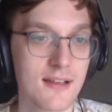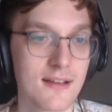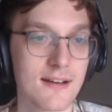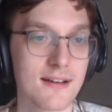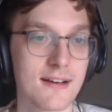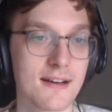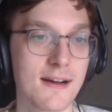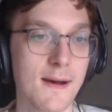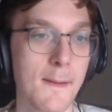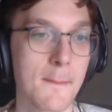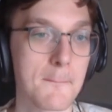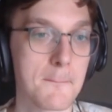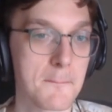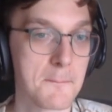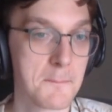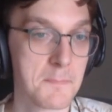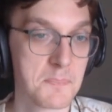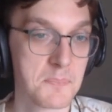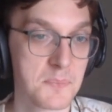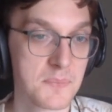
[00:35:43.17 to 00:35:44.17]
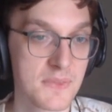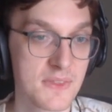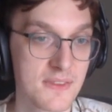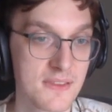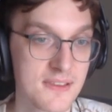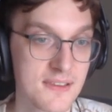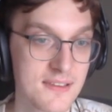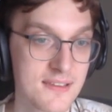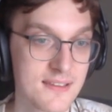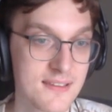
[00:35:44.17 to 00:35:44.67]

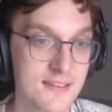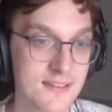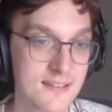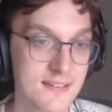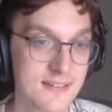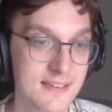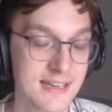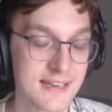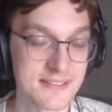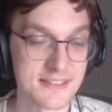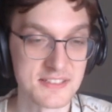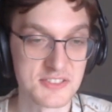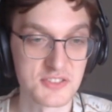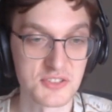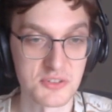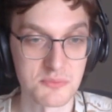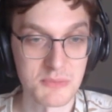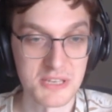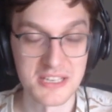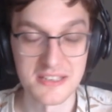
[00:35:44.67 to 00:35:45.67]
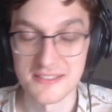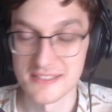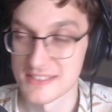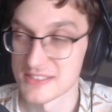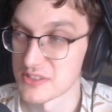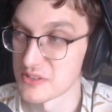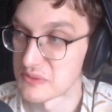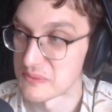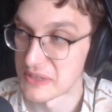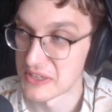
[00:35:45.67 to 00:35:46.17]
yeah, this took me
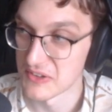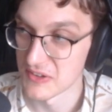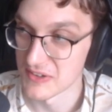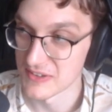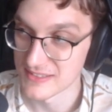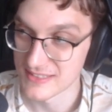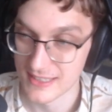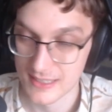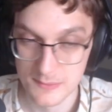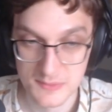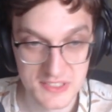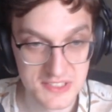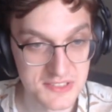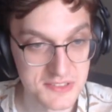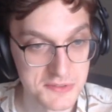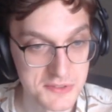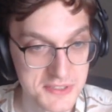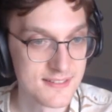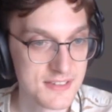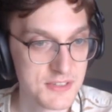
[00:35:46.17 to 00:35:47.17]
a long time to do.